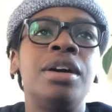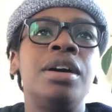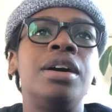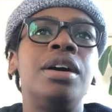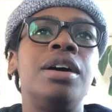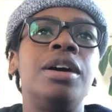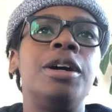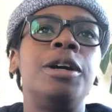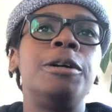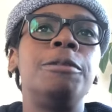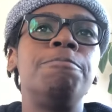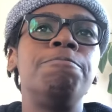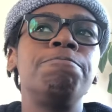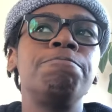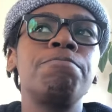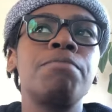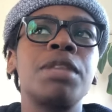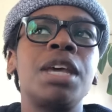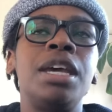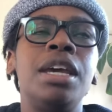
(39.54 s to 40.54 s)

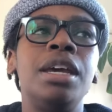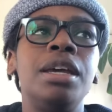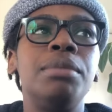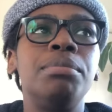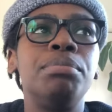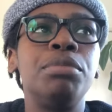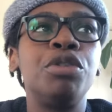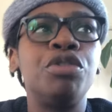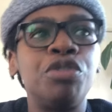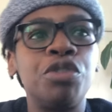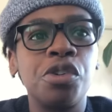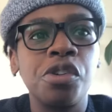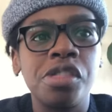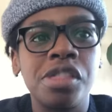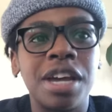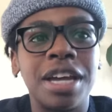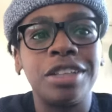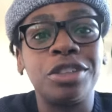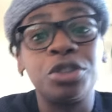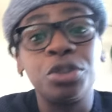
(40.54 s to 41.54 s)
And before
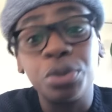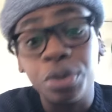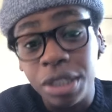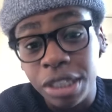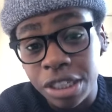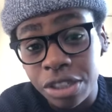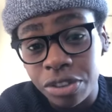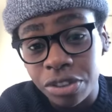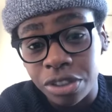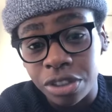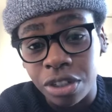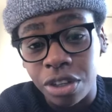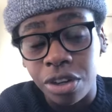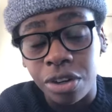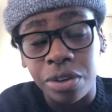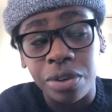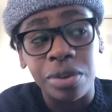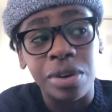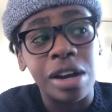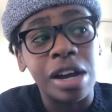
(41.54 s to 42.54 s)
that, 2 years
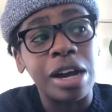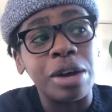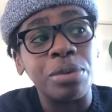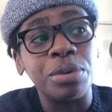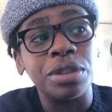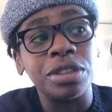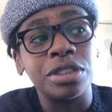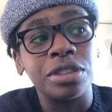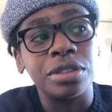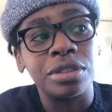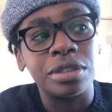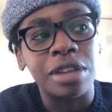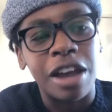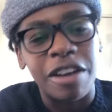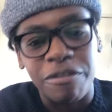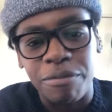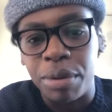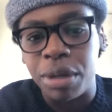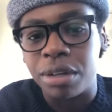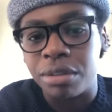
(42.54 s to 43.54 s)
ago,
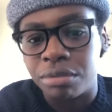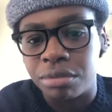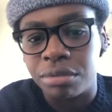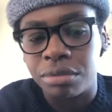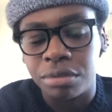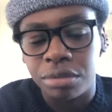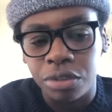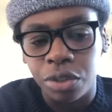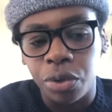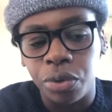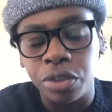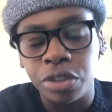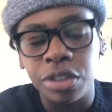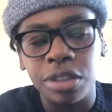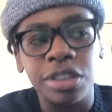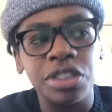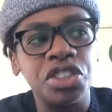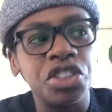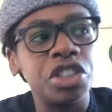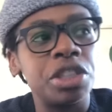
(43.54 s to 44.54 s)
I've been going to
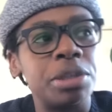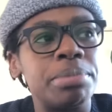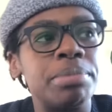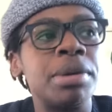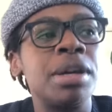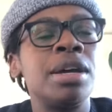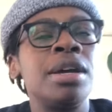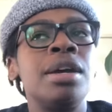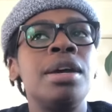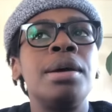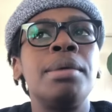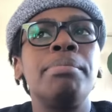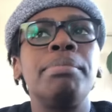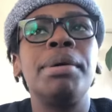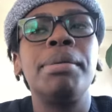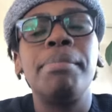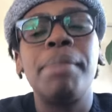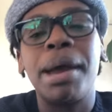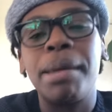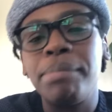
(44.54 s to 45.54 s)
the gym.
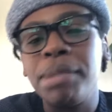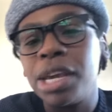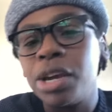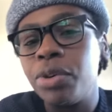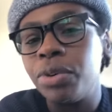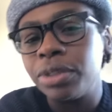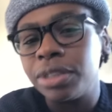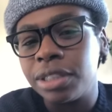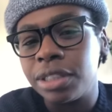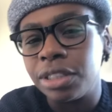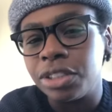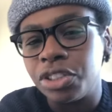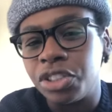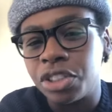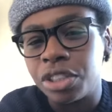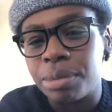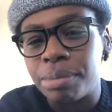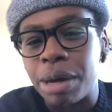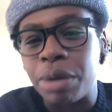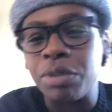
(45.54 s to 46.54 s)
But by me going to the
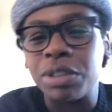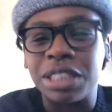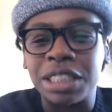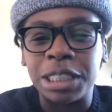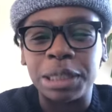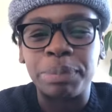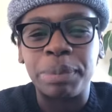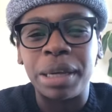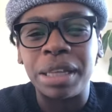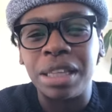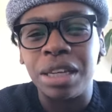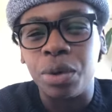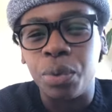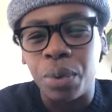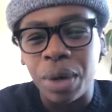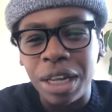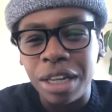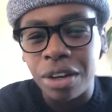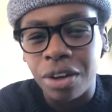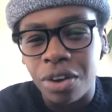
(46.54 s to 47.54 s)
gym, I was expecting
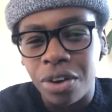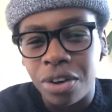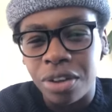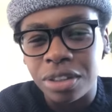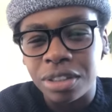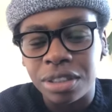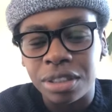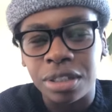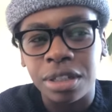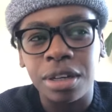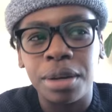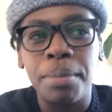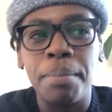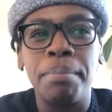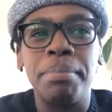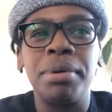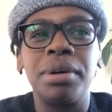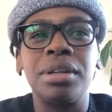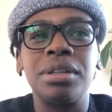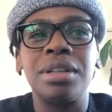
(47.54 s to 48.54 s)
weight loss,
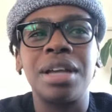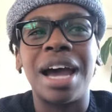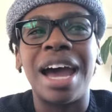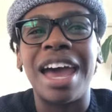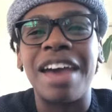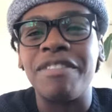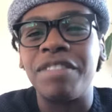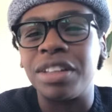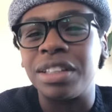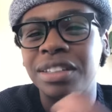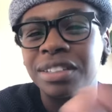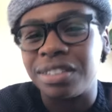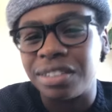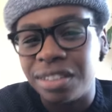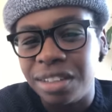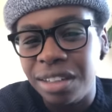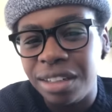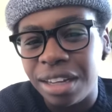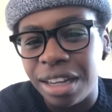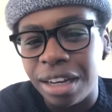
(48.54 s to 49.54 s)
but I haven't
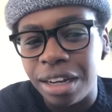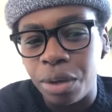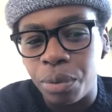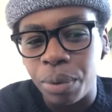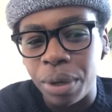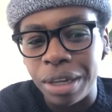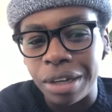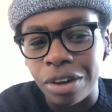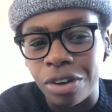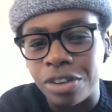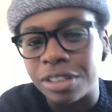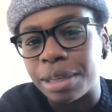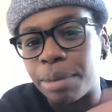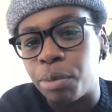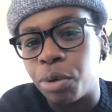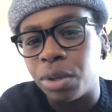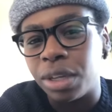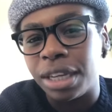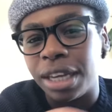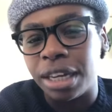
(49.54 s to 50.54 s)
seen any weight loss. I'm
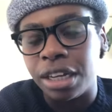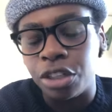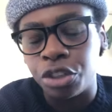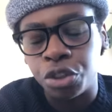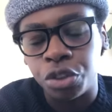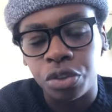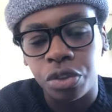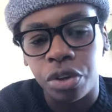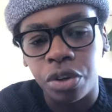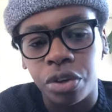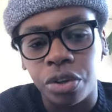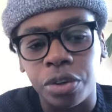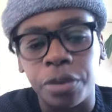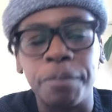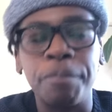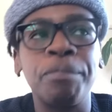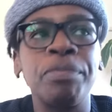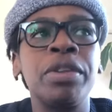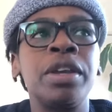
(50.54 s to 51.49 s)
only getting stronger.